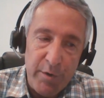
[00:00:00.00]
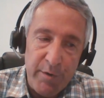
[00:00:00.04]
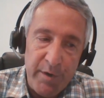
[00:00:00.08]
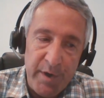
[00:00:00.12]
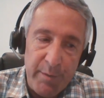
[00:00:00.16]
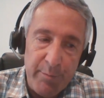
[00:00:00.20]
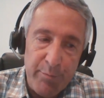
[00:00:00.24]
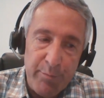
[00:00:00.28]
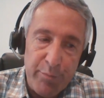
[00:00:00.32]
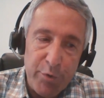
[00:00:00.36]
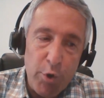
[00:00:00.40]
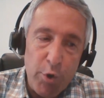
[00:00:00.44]
you're
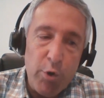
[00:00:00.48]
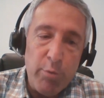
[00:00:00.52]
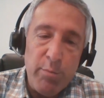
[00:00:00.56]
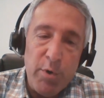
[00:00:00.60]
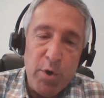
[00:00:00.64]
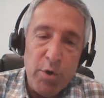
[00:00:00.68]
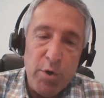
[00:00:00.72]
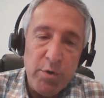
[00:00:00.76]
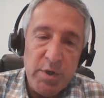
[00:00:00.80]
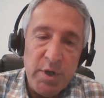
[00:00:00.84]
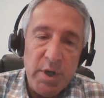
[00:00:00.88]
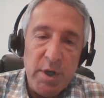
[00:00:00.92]
in Pro
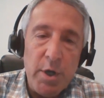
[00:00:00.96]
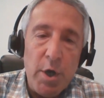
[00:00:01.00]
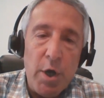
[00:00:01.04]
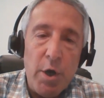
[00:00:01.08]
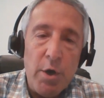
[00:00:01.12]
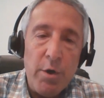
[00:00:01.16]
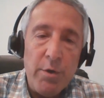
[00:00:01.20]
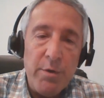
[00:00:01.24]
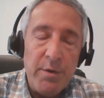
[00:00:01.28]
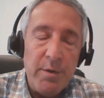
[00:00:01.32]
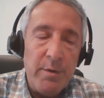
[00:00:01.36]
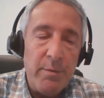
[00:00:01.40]
mode and
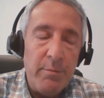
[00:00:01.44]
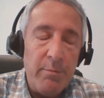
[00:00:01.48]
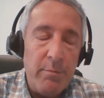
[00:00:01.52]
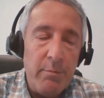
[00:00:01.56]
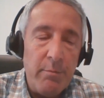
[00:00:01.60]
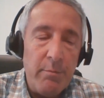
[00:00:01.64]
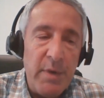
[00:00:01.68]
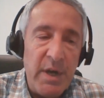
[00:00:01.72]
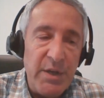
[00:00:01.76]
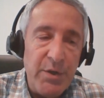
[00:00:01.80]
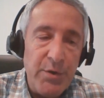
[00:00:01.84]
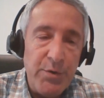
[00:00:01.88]
all the
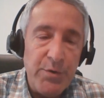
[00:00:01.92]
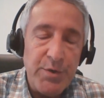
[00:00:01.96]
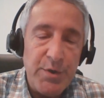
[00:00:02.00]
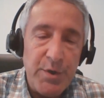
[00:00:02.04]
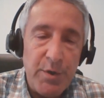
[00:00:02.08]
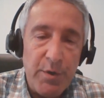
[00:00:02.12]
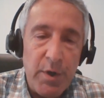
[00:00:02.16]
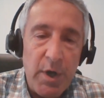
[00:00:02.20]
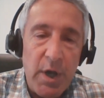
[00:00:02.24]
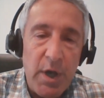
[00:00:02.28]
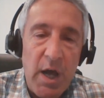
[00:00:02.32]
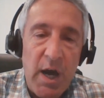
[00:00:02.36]

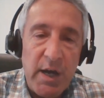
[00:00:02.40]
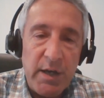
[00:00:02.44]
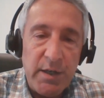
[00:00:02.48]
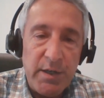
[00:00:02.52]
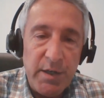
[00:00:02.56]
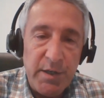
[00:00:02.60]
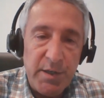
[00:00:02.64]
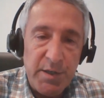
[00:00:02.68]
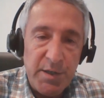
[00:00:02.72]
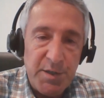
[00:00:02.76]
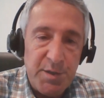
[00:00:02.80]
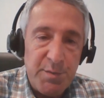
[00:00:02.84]
menus are
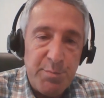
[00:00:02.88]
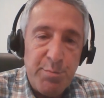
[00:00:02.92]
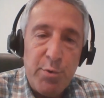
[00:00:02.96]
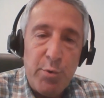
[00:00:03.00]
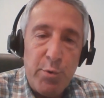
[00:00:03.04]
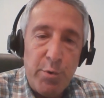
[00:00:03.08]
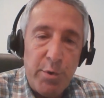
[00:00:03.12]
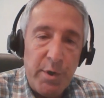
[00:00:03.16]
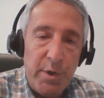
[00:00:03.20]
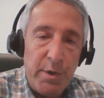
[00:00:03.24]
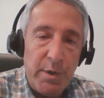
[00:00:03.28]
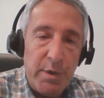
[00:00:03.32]
locked at this
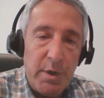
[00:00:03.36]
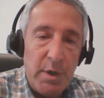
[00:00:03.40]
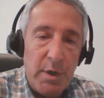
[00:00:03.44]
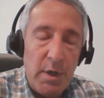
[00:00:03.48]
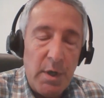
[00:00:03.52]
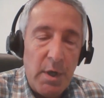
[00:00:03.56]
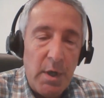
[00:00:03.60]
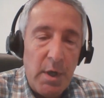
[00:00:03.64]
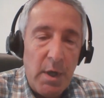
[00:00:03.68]
point,